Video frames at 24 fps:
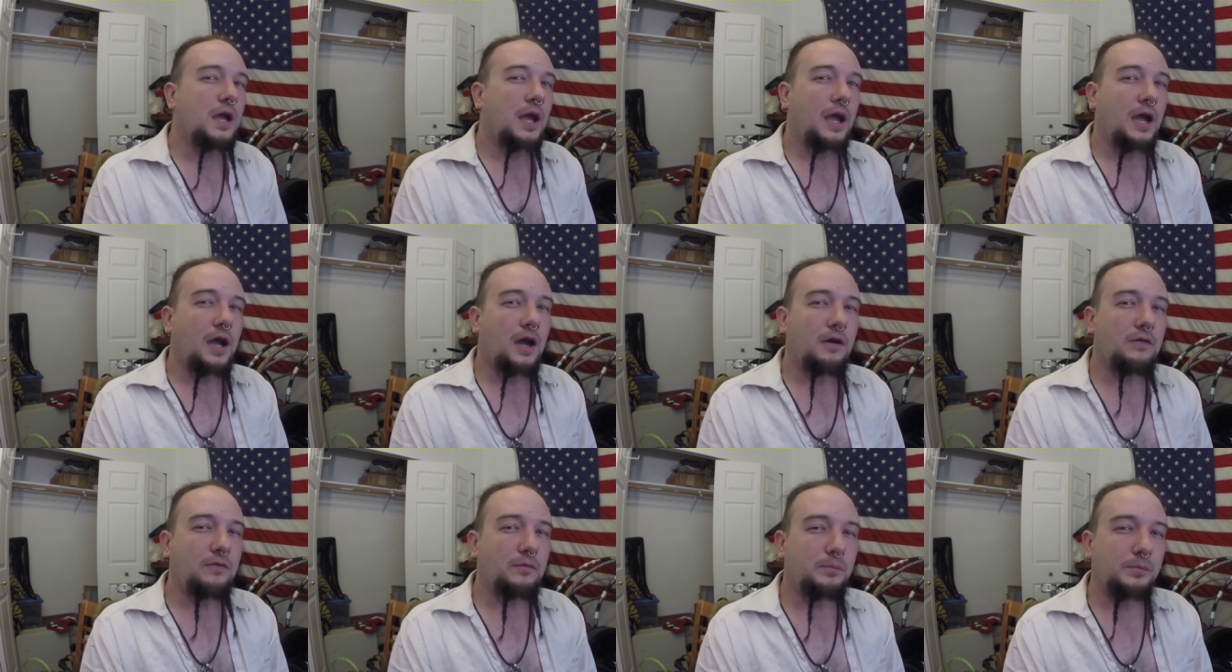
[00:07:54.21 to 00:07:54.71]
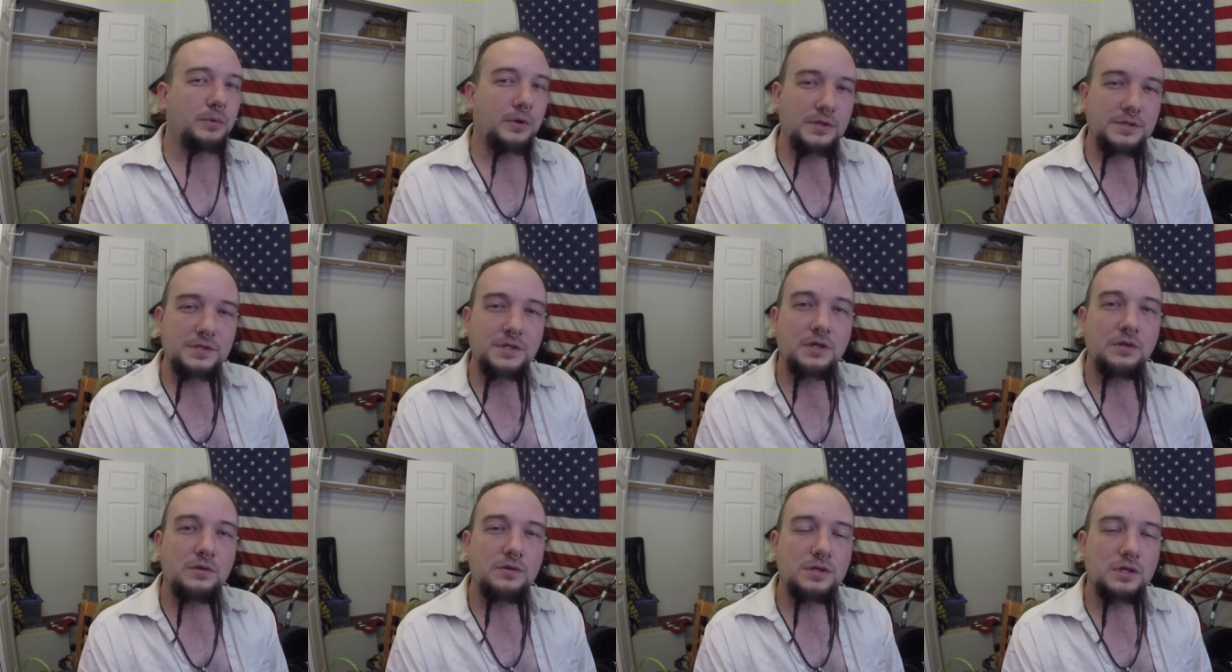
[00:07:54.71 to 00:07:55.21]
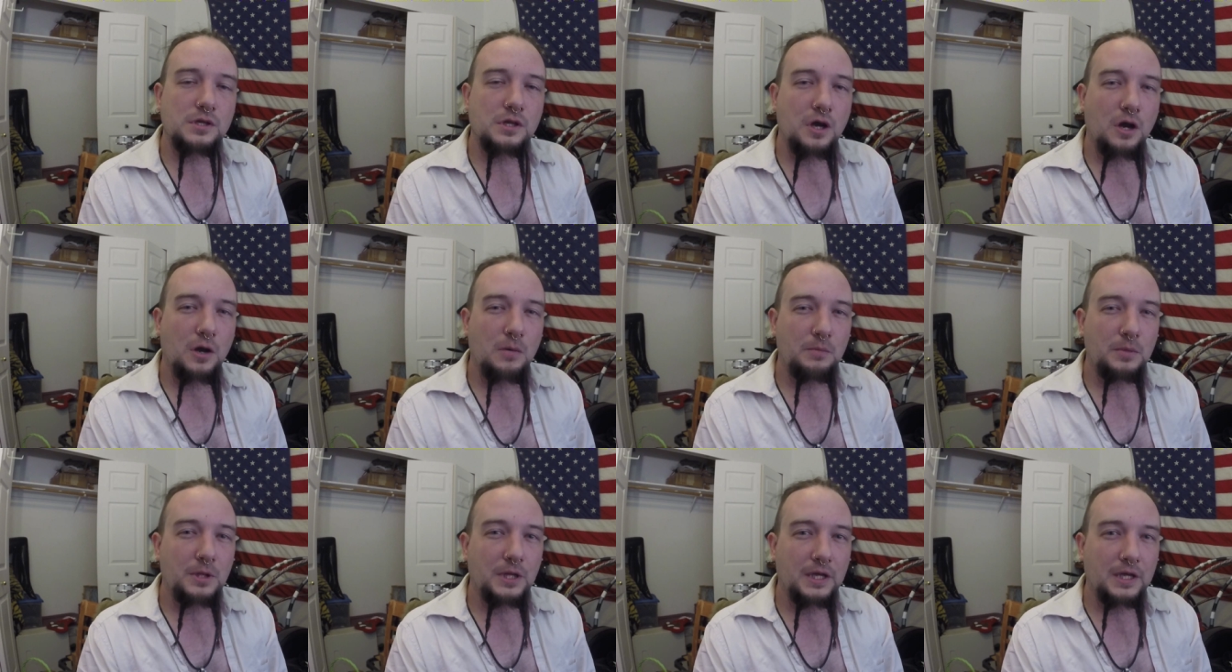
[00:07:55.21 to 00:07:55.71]
have a persecution
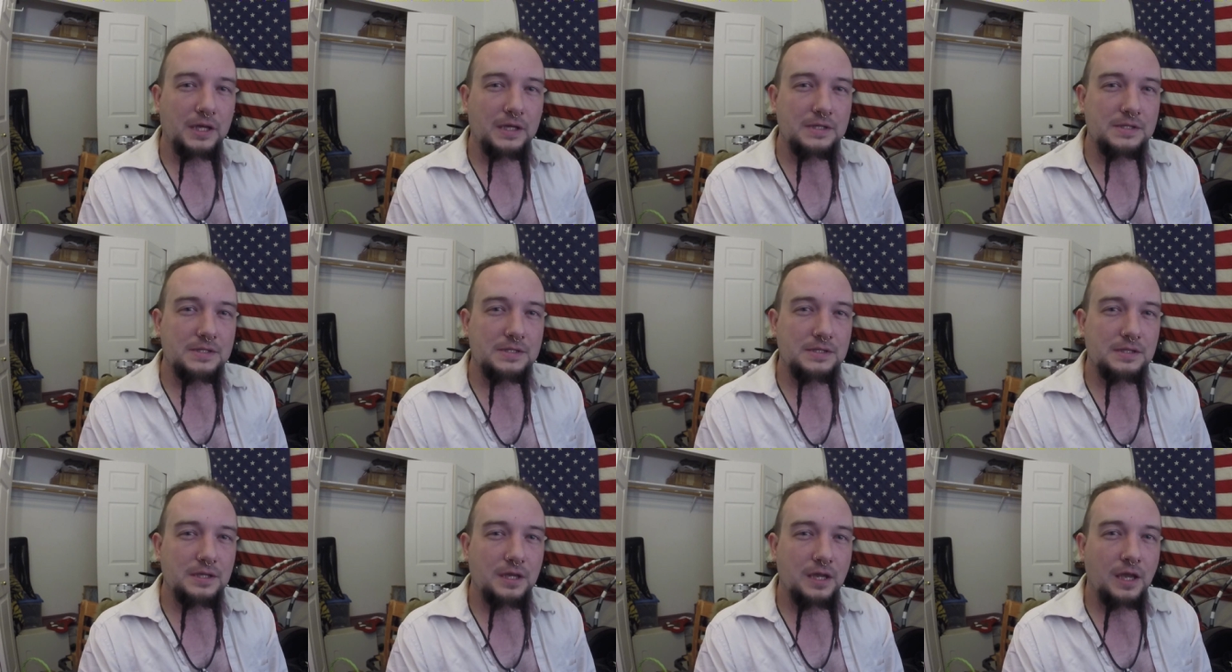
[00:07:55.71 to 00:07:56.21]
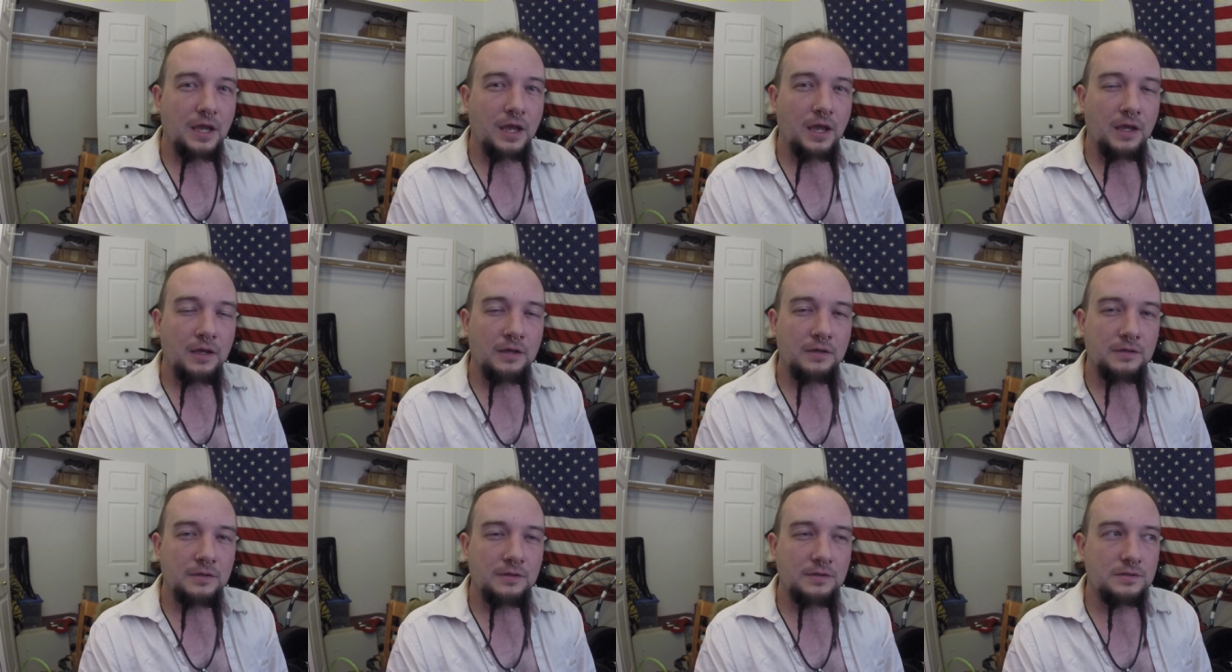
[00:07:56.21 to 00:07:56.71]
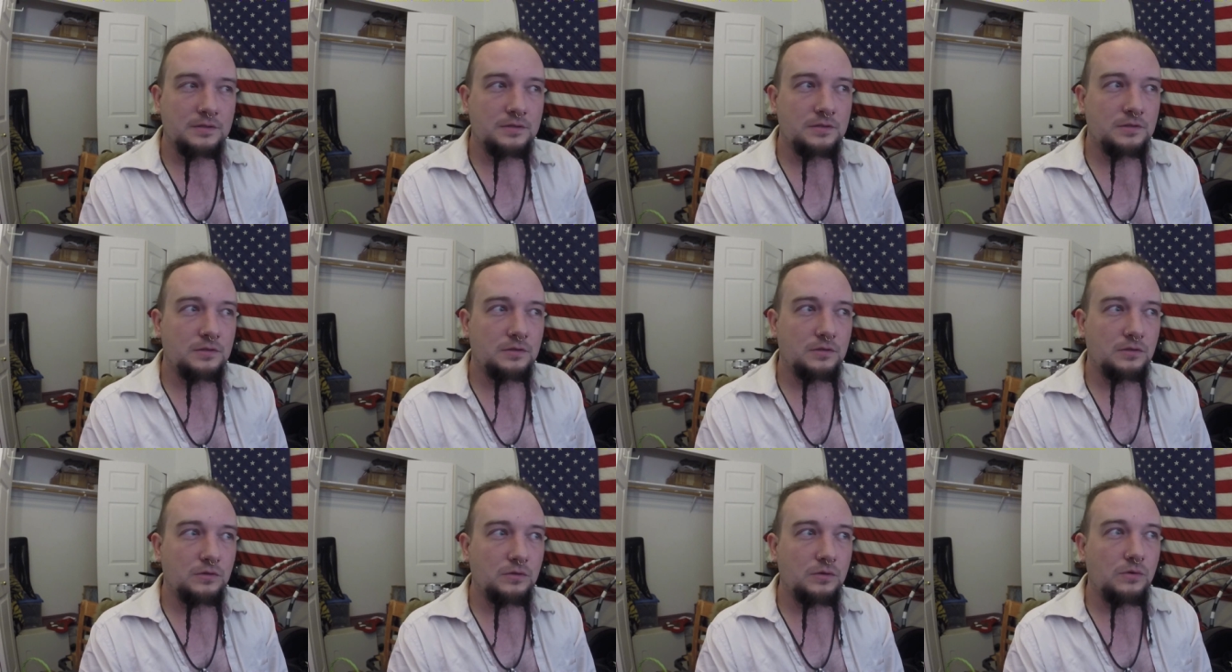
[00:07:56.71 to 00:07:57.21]
complex, and
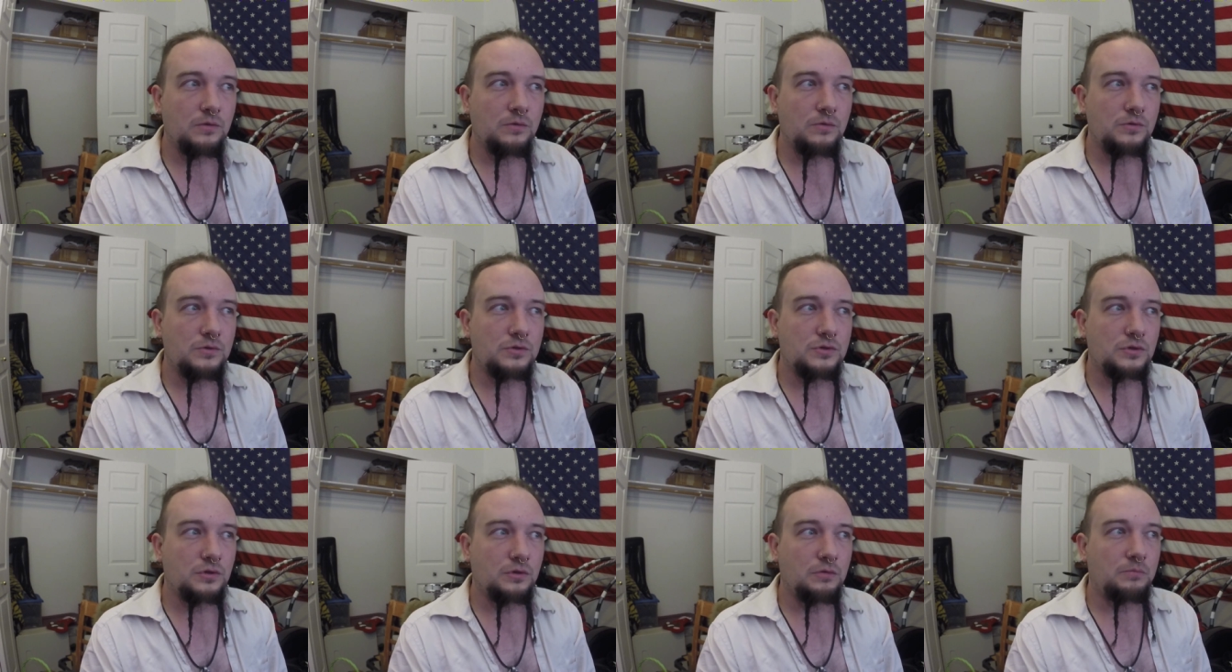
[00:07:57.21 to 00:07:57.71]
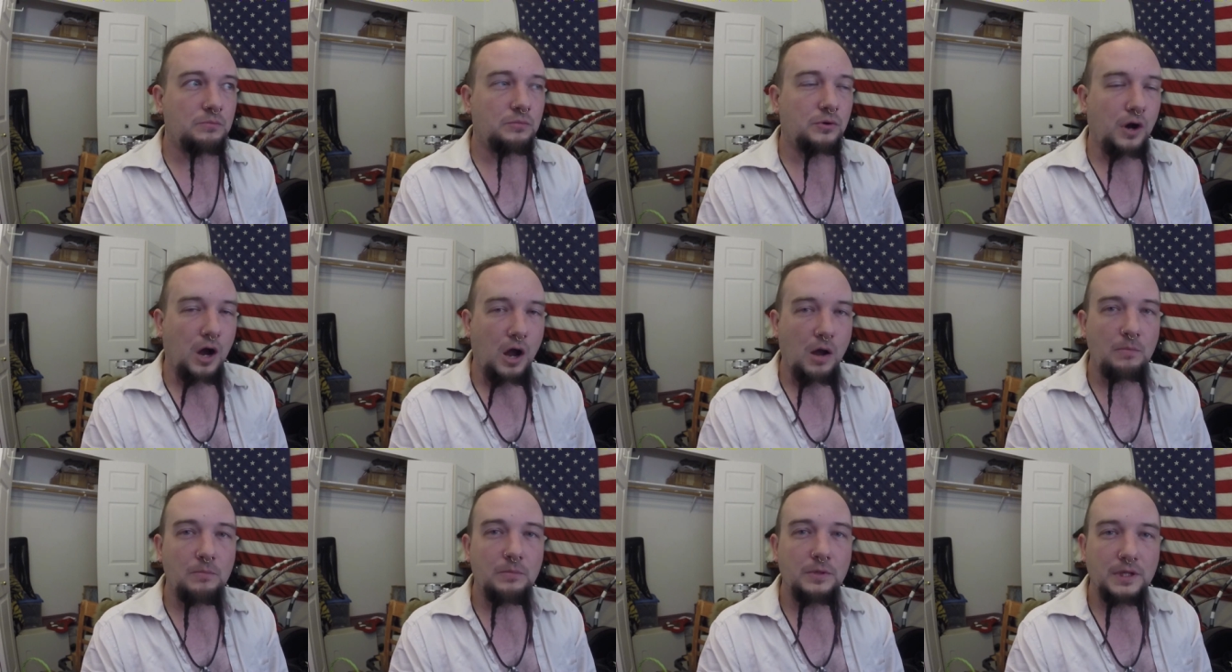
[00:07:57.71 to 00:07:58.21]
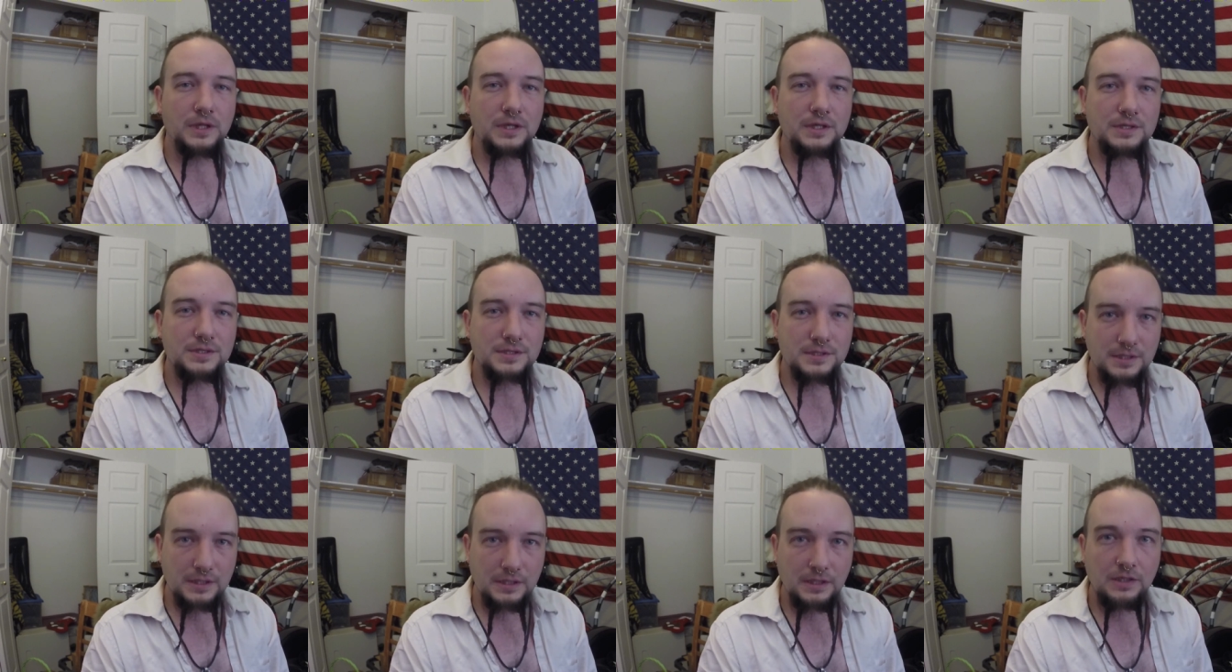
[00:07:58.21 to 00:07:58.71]
you should probably
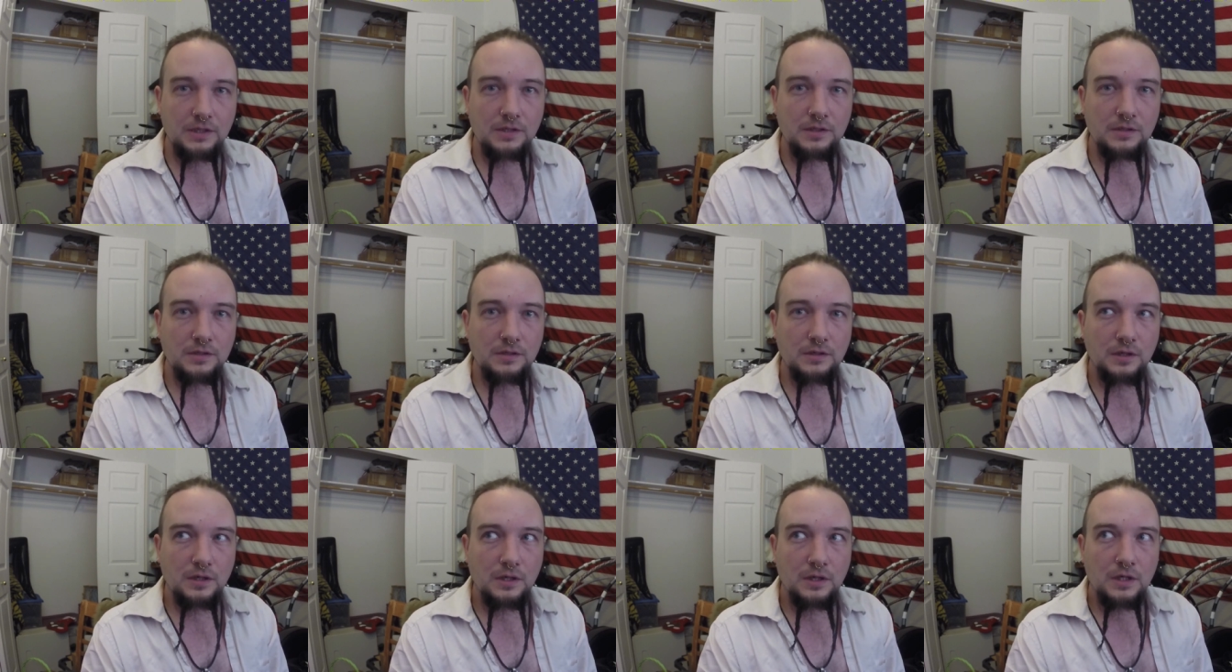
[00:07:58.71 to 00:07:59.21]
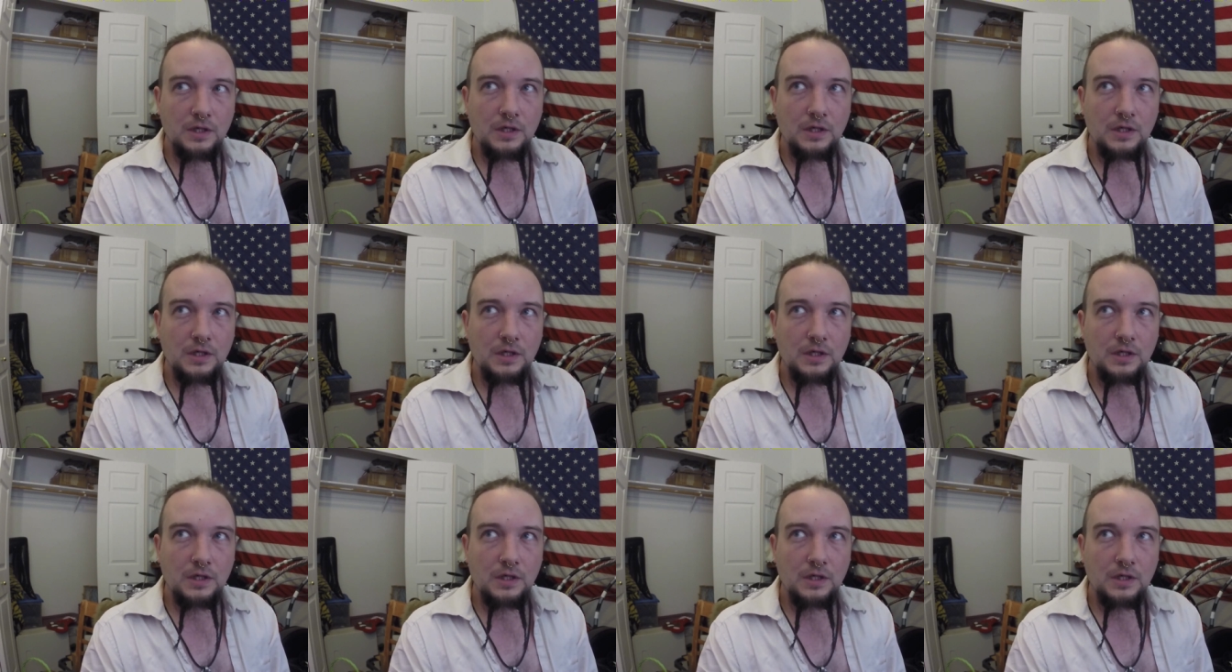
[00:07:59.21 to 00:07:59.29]
seek